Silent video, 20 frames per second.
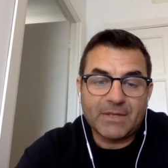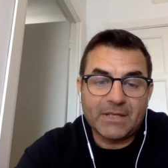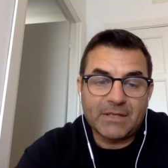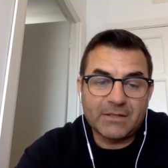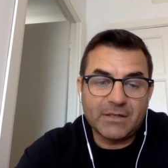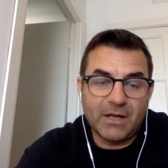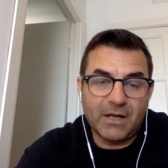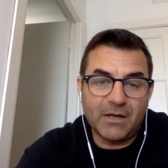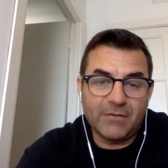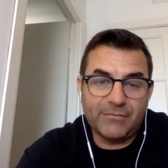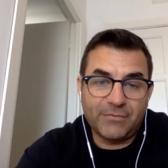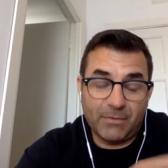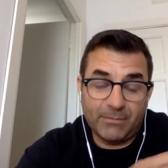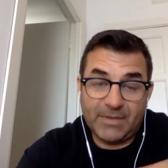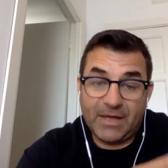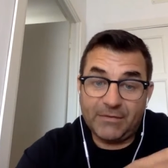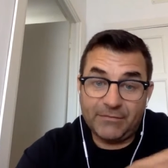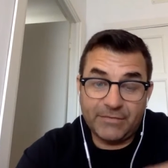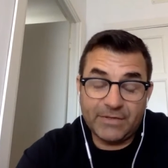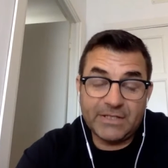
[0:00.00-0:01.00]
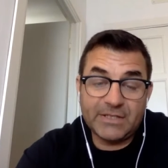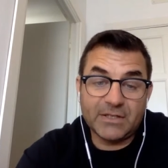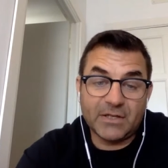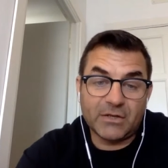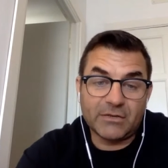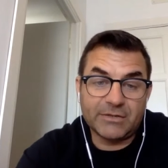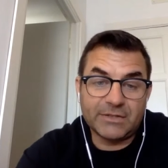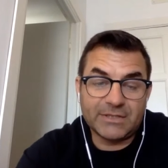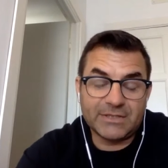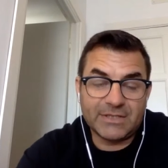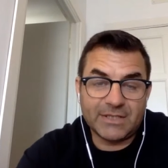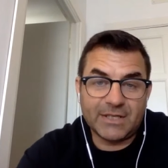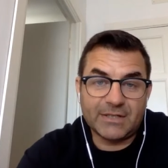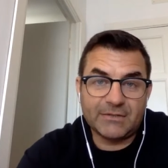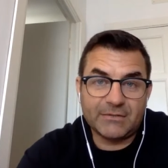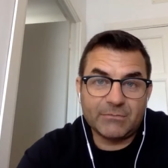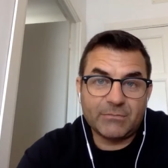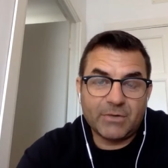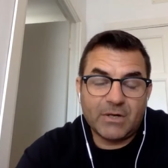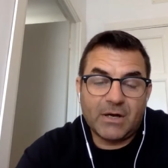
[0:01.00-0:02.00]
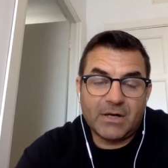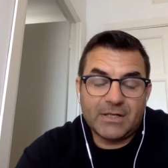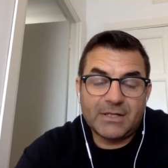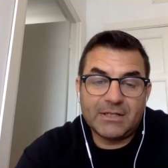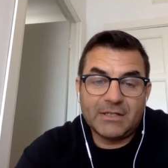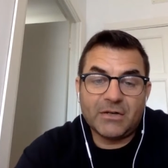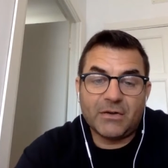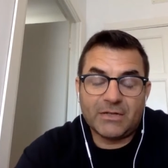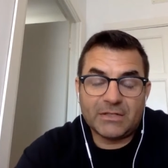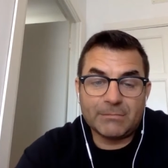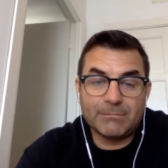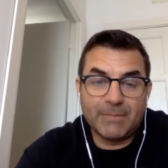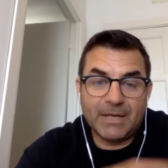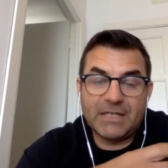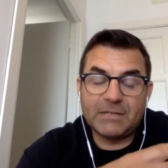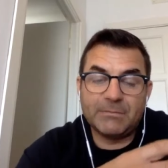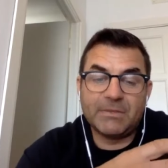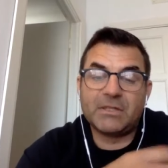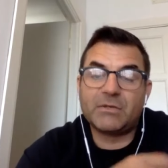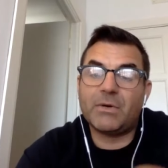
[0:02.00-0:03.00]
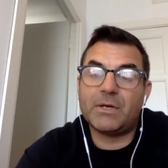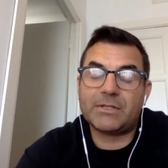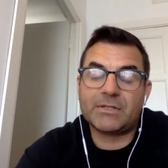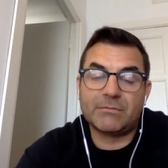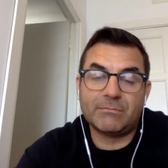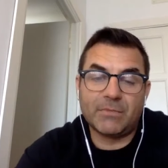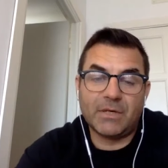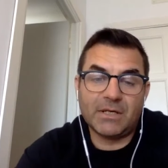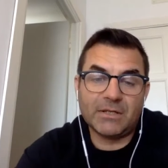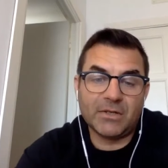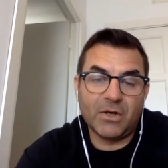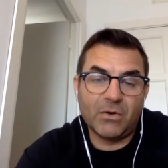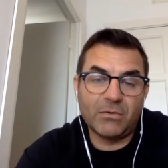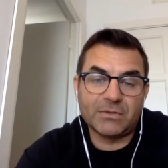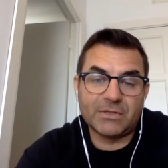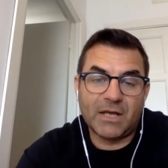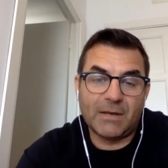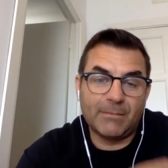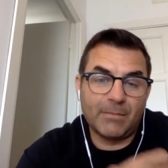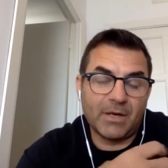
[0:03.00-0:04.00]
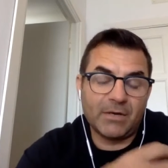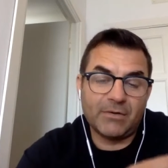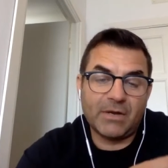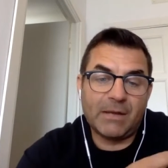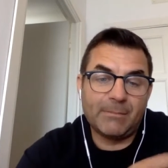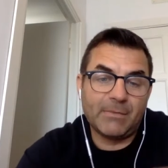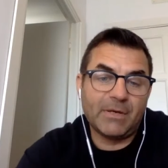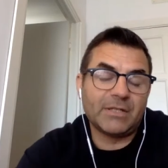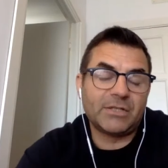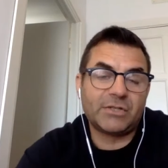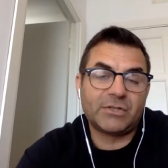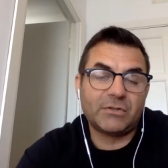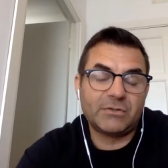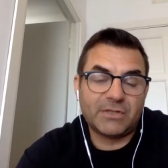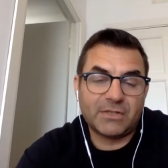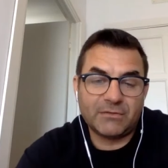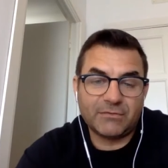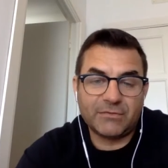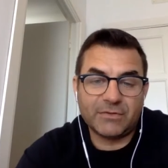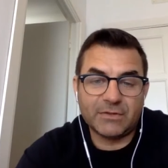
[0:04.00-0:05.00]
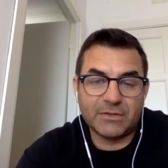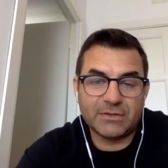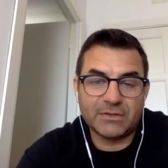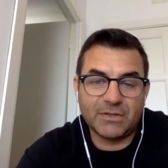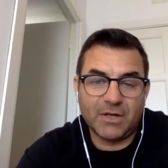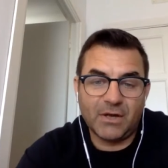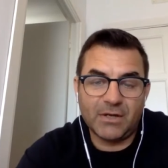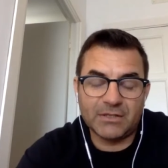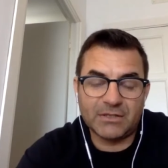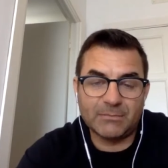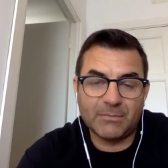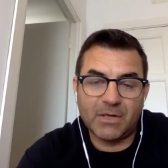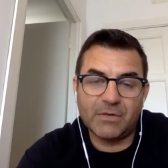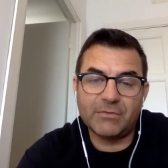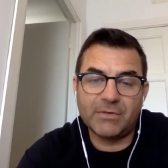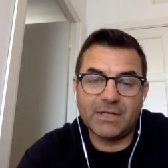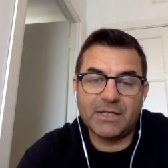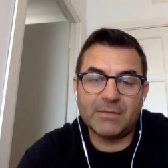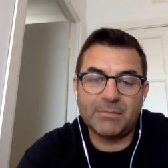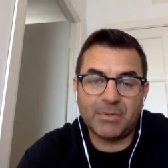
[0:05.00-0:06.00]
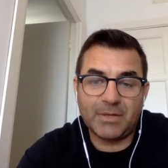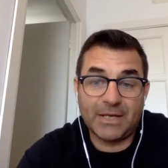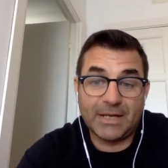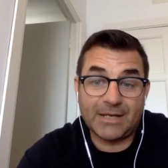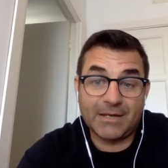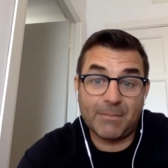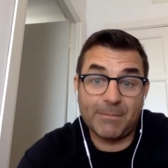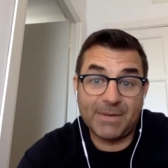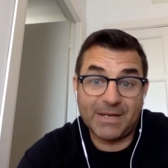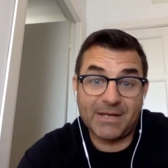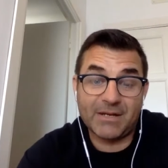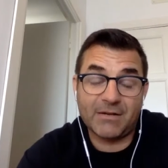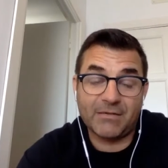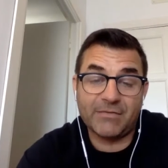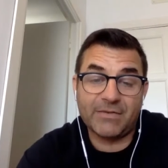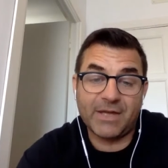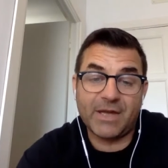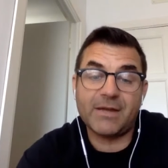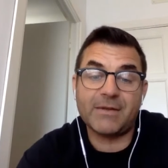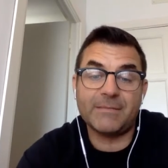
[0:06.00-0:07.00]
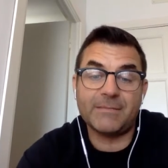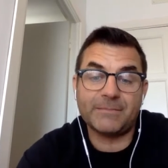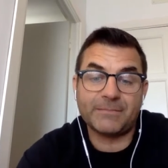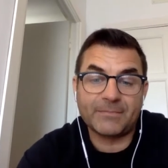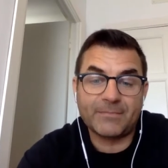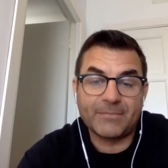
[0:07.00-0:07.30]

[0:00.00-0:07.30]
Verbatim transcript: uh, from that video that said, I, you know, it's made me question my goals. Am I am I shooting for the stars? Am I really playing a big enough game?